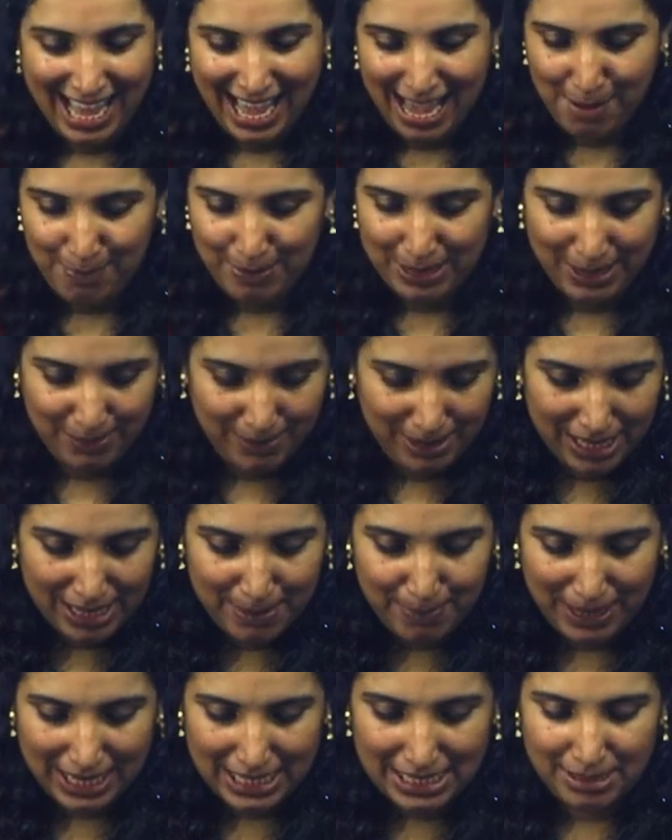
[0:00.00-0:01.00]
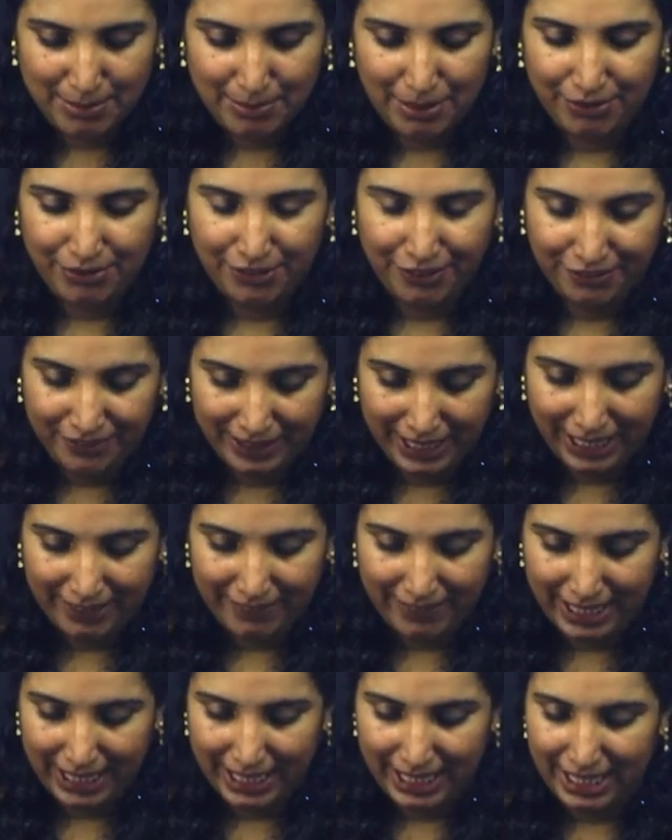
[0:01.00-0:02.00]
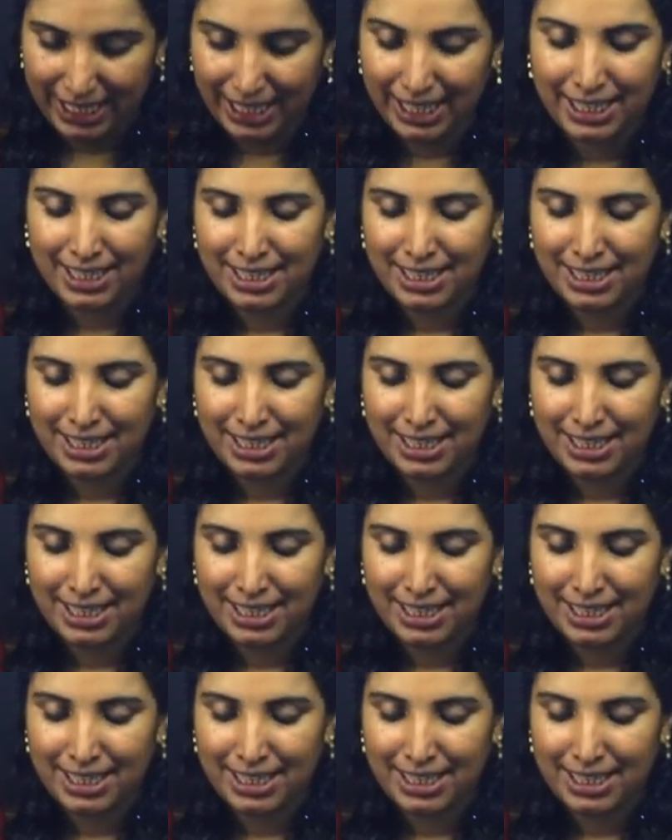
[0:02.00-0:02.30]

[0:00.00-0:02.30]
Appo nammal page number 51 ile